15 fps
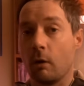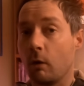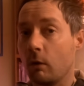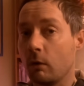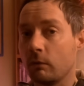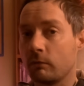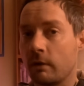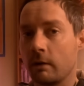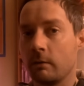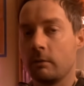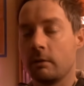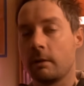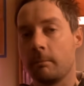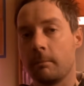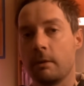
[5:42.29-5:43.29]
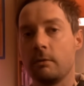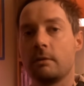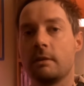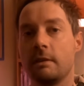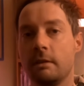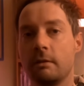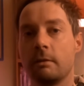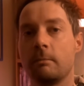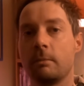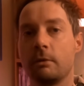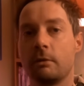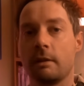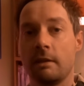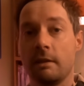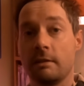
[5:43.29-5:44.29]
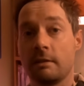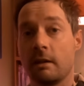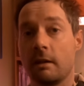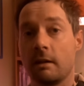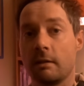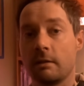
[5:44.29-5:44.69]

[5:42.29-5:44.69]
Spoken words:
all-round mountaineering boot these are,